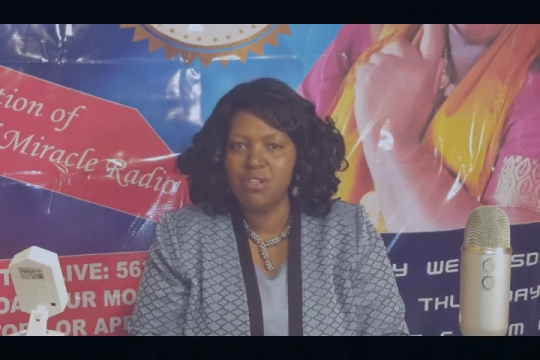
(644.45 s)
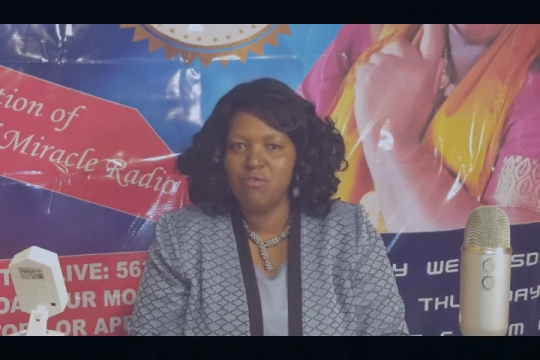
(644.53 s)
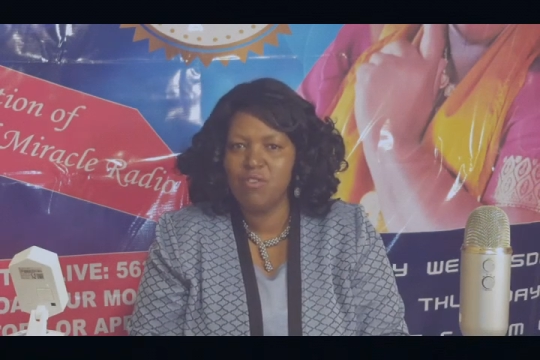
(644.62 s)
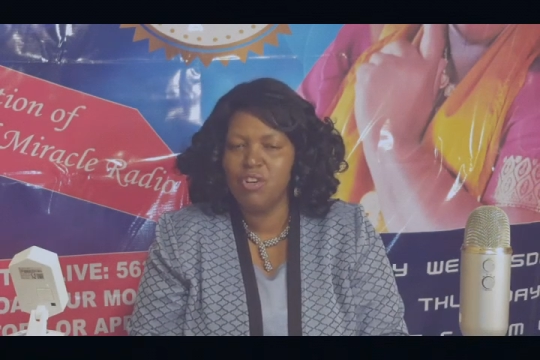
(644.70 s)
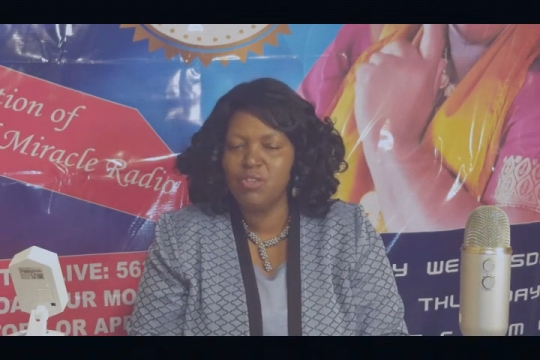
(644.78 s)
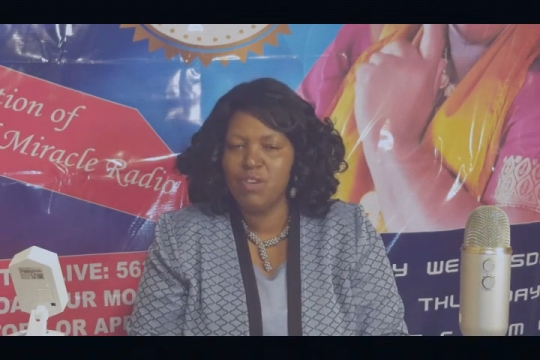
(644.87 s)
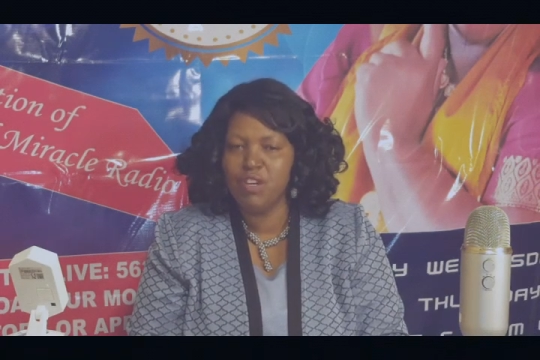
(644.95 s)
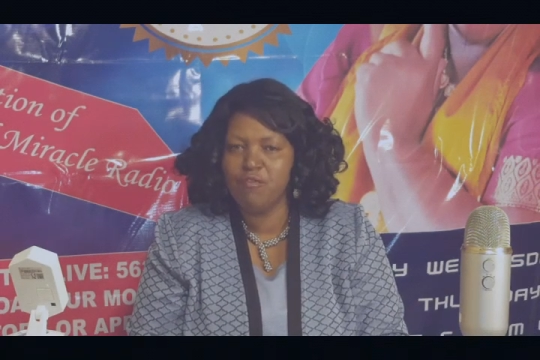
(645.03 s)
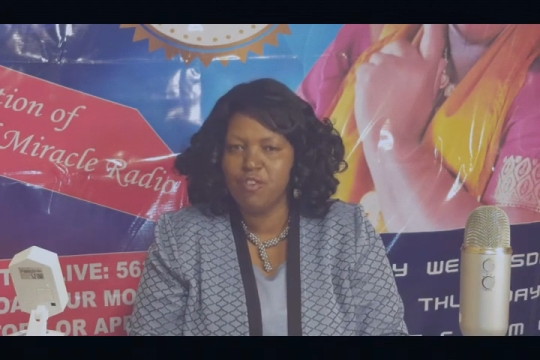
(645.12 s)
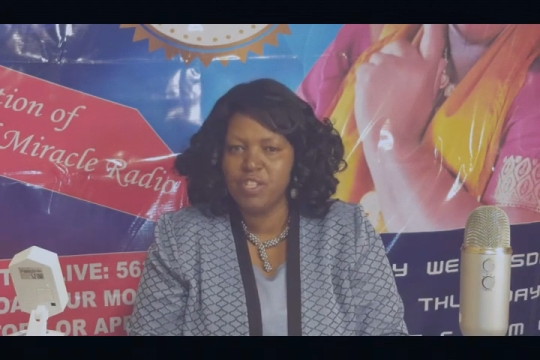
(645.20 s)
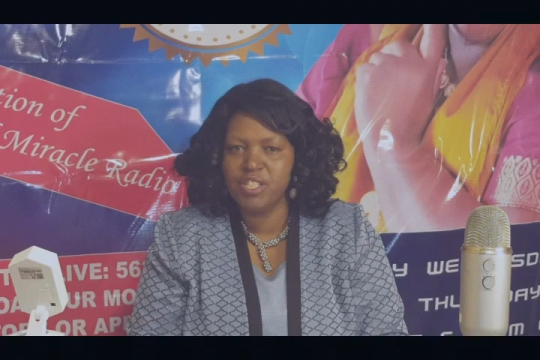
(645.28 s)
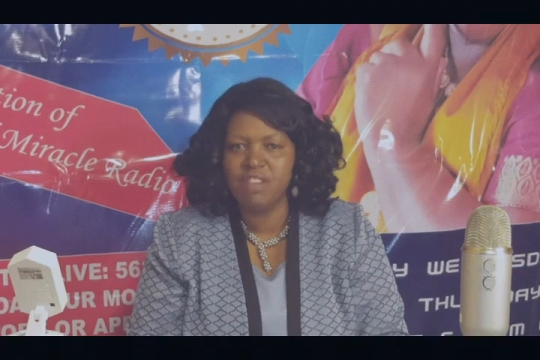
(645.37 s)
of God
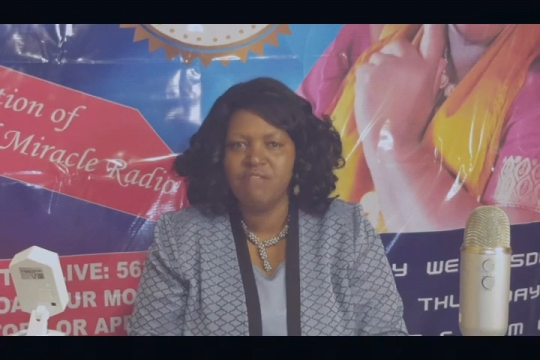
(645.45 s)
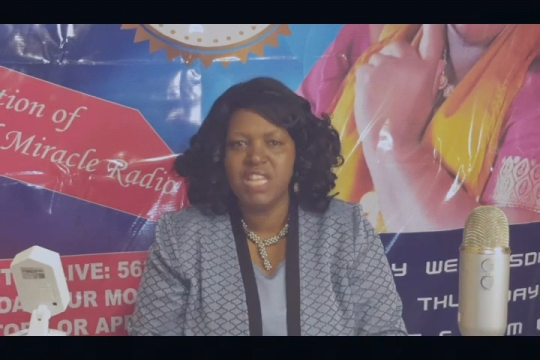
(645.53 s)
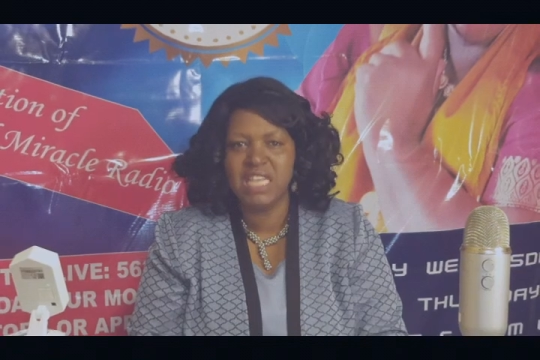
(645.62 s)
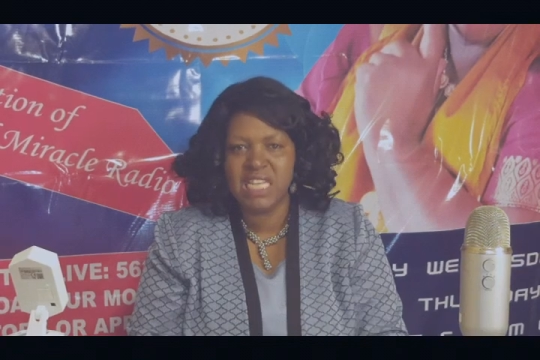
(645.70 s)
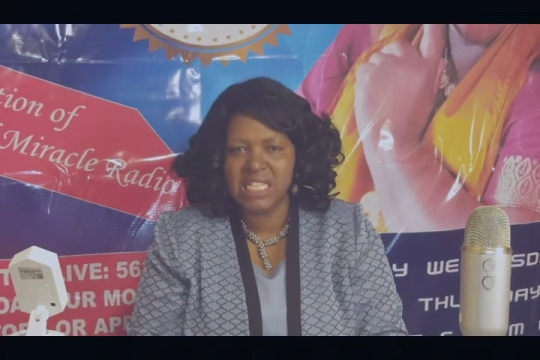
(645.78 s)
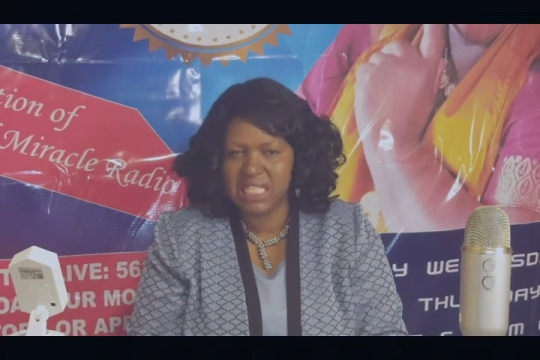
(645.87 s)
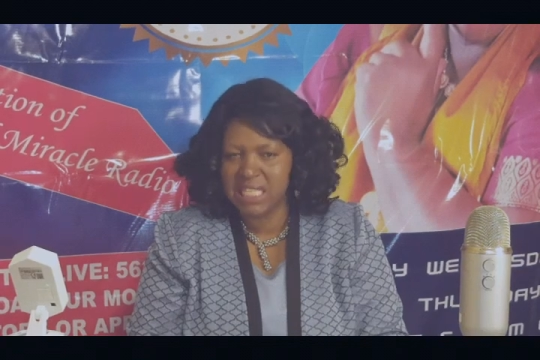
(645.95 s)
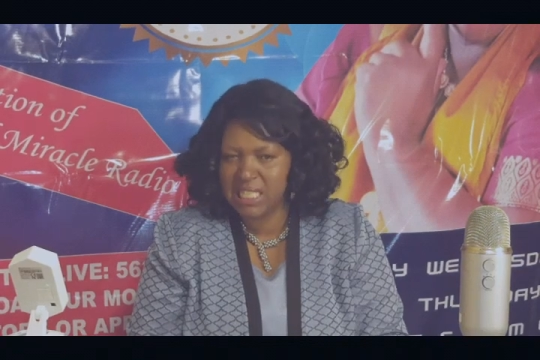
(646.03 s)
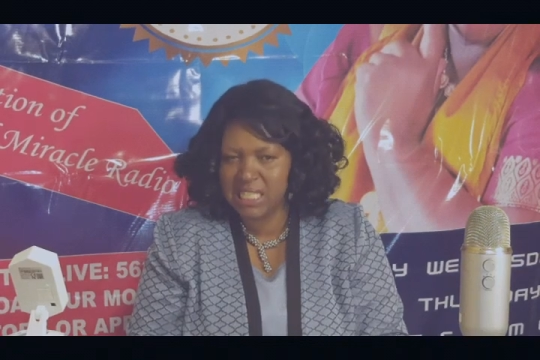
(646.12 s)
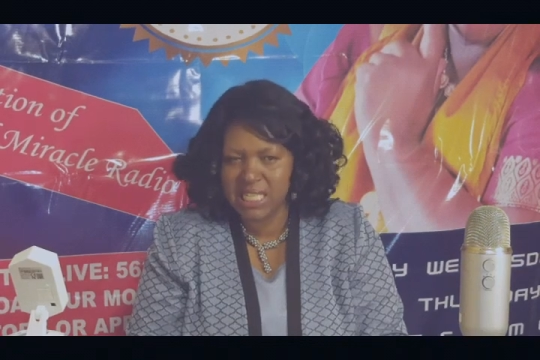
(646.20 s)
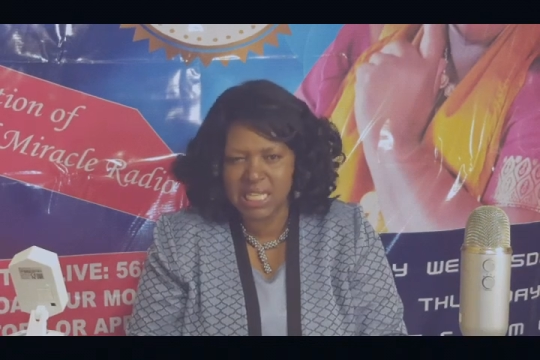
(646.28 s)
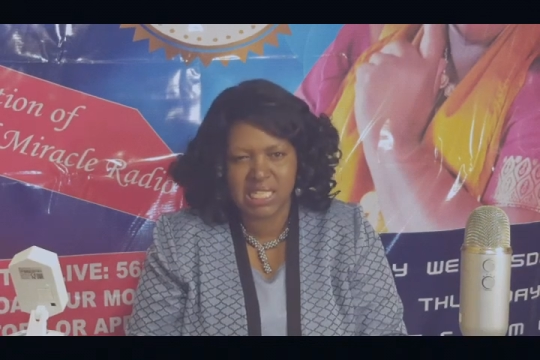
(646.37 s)
24 7,
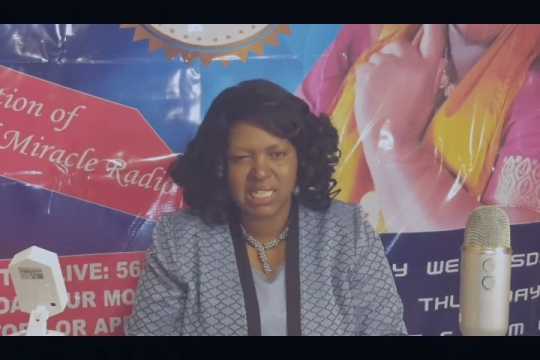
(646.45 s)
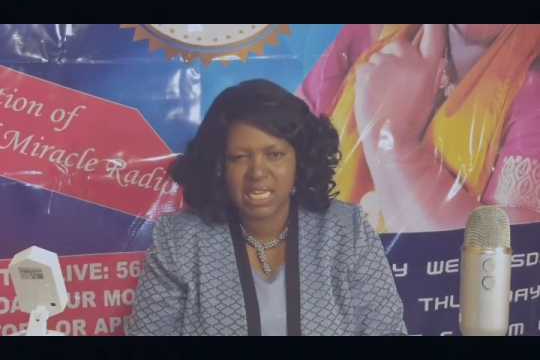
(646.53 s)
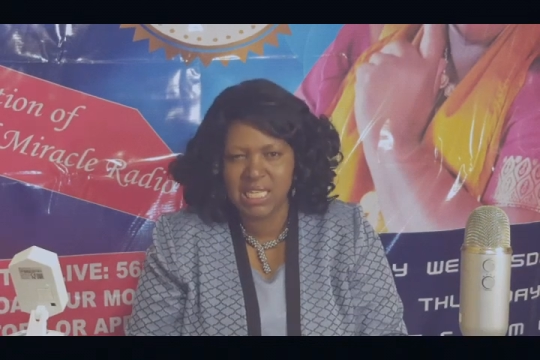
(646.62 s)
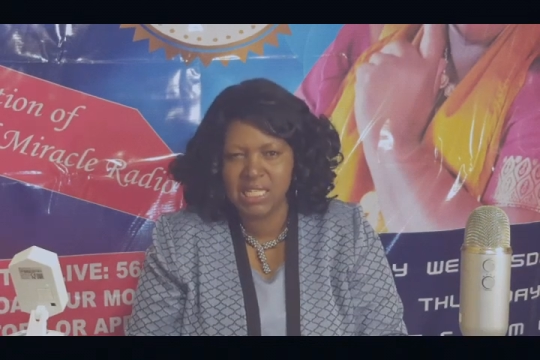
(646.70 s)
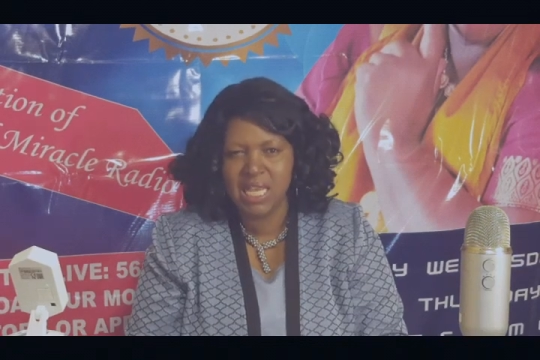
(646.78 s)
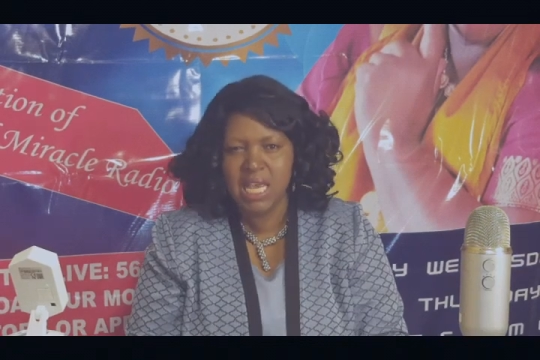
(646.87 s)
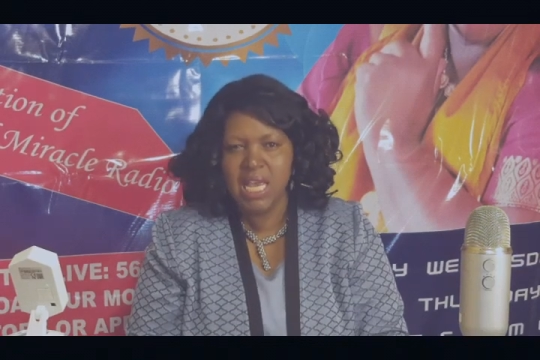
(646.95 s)
366 days